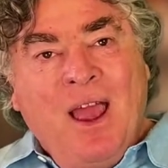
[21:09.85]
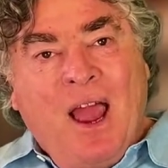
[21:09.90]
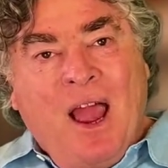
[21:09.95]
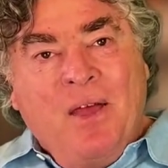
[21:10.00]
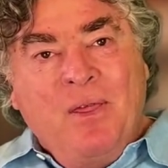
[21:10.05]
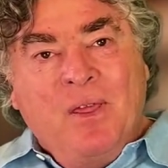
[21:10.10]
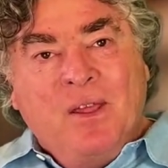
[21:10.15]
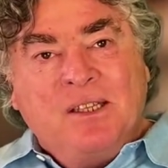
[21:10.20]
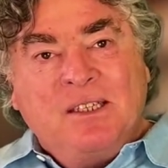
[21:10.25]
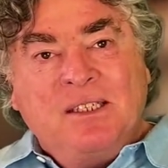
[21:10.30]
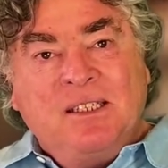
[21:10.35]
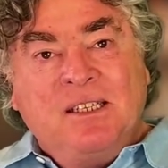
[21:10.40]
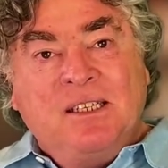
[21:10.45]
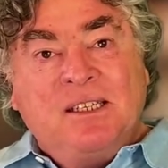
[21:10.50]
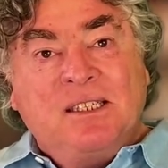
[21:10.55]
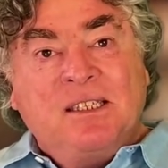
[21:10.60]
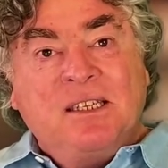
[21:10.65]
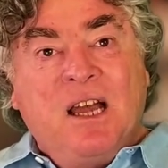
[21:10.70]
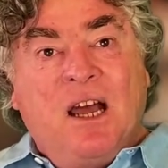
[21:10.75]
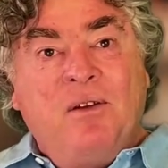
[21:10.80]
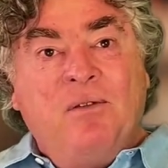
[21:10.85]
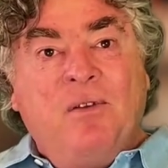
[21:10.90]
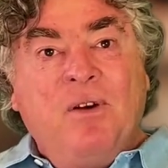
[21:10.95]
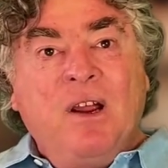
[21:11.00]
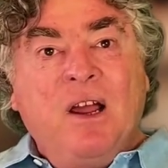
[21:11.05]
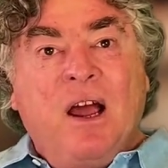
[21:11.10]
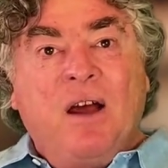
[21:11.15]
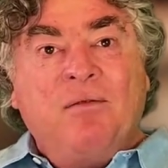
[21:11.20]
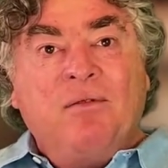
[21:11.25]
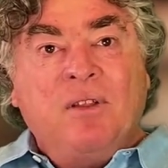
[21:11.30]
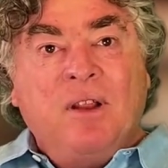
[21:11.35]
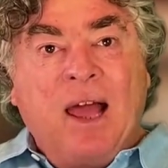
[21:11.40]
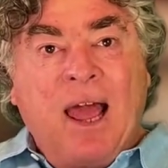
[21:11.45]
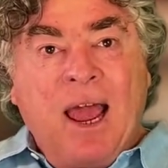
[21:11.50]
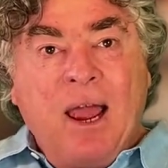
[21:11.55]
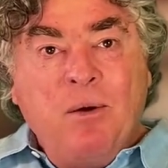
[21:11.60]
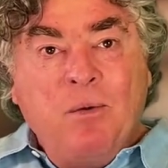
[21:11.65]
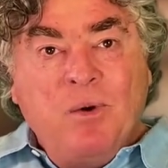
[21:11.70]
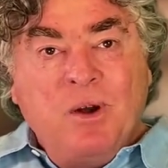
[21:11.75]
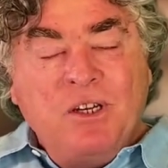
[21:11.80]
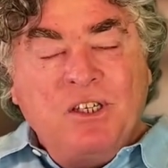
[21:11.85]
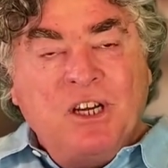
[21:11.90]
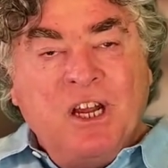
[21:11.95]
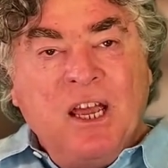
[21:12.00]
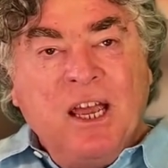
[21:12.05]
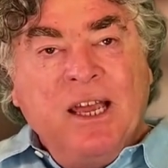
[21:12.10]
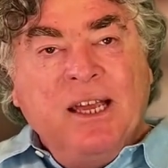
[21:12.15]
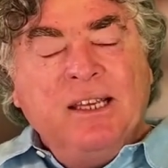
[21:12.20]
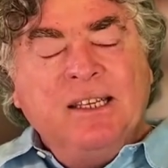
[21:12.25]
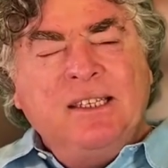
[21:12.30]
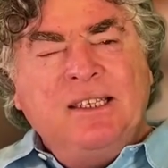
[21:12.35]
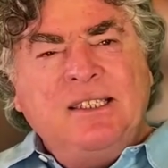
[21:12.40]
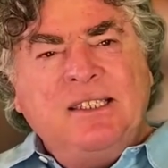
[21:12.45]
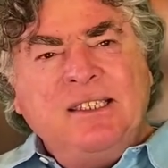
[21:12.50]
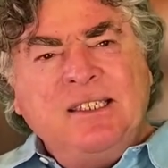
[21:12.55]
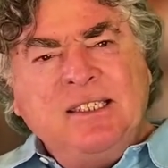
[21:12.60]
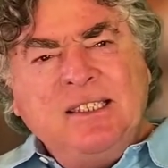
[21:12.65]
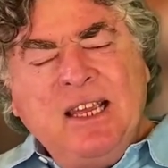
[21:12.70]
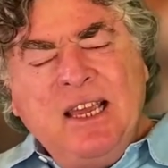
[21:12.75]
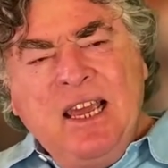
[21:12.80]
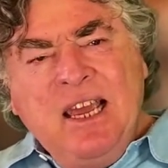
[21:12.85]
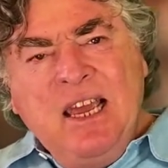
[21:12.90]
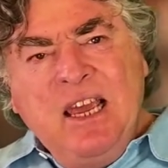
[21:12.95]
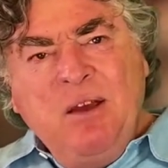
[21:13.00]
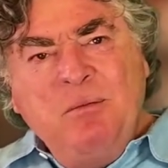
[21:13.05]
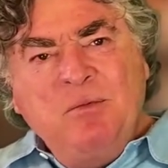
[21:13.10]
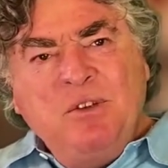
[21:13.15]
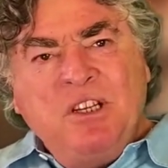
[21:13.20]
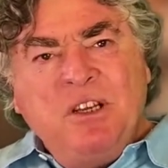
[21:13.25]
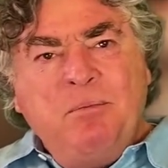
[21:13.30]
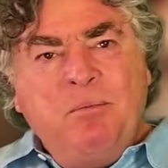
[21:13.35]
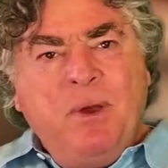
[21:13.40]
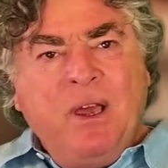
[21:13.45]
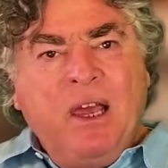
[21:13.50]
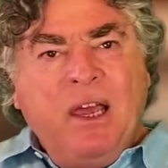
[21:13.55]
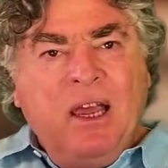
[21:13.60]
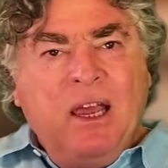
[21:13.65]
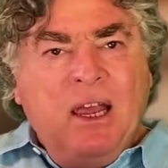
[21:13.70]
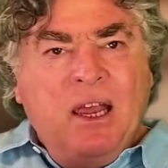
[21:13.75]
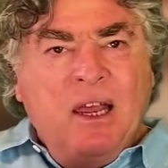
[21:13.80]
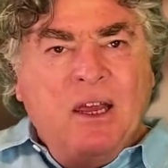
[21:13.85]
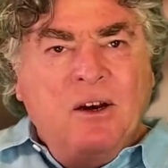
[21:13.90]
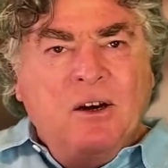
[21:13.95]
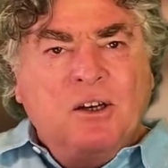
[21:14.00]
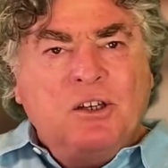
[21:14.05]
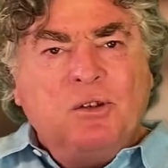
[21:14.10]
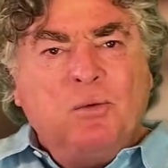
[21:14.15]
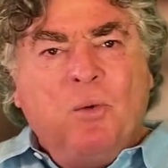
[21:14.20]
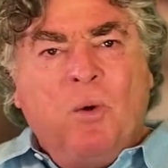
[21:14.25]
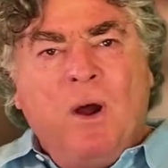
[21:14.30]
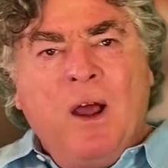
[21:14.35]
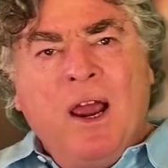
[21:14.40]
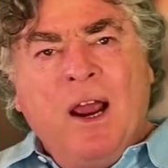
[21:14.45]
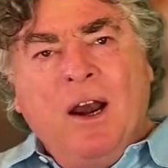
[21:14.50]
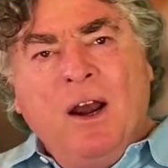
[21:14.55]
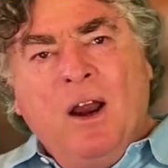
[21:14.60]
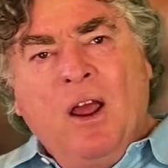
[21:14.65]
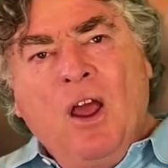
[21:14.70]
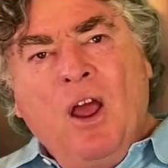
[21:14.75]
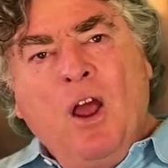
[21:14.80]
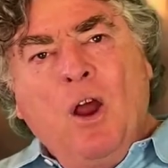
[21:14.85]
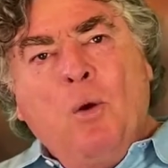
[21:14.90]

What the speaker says: and the discovery of language seem to be intertwined.